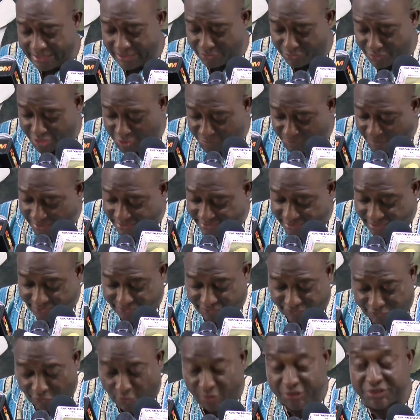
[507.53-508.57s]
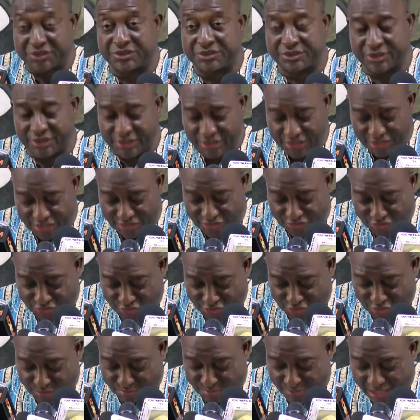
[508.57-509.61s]
respected voice in
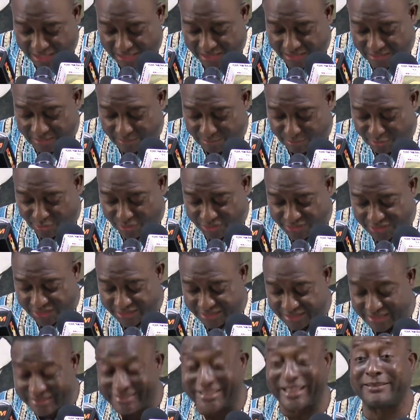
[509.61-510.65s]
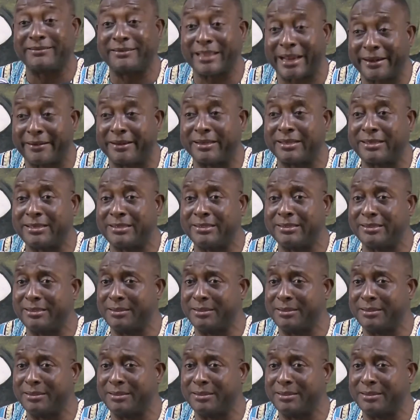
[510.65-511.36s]
decision-making processes that directly